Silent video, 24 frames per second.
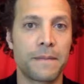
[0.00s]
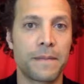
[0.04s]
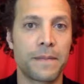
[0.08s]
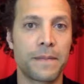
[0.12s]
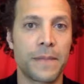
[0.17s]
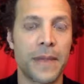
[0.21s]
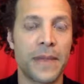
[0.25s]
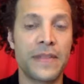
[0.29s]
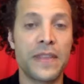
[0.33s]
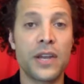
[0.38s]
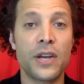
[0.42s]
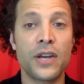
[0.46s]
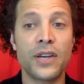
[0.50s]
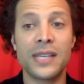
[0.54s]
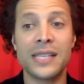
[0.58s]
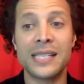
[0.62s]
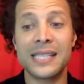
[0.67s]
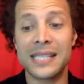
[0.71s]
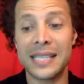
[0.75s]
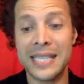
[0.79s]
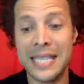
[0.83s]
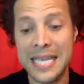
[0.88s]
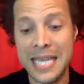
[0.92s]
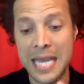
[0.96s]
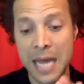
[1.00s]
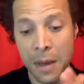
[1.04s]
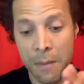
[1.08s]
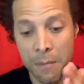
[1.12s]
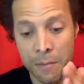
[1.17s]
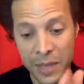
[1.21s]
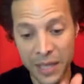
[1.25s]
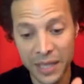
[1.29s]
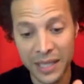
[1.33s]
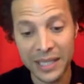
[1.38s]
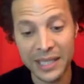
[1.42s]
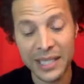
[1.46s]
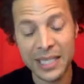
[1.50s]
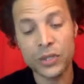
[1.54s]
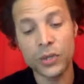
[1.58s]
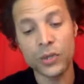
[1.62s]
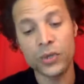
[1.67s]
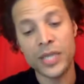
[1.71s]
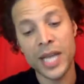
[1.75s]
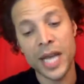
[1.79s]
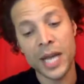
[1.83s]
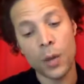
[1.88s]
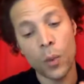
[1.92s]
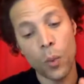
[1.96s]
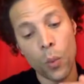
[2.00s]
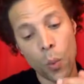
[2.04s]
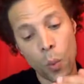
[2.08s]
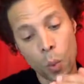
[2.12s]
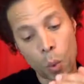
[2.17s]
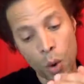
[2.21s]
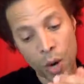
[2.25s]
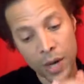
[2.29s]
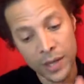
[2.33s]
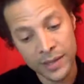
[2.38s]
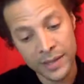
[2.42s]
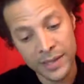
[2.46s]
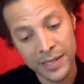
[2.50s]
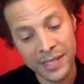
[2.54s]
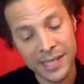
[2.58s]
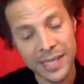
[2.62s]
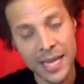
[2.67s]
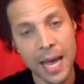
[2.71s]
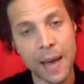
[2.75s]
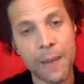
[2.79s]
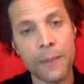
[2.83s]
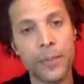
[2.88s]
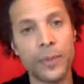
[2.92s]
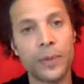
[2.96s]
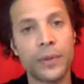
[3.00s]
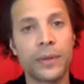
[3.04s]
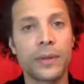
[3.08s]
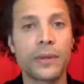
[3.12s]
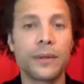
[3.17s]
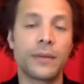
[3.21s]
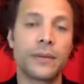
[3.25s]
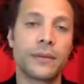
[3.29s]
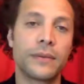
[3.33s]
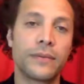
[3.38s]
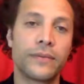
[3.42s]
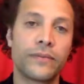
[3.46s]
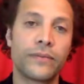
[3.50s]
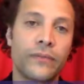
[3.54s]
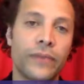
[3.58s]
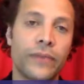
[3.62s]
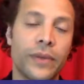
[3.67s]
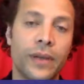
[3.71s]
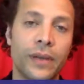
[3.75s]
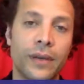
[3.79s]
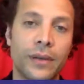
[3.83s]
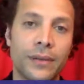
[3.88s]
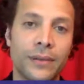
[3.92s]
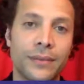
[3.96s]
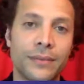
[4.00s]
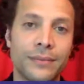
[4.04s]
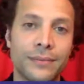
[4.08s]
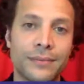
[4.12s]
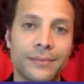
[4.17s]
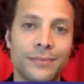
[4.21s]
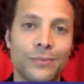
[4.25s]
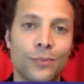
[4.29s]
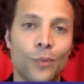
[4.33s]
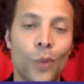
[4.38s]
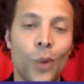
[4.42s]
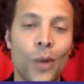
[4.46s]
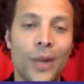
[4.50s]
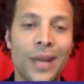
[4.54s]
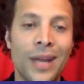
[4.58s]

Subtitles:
And there is the ability to take one step, one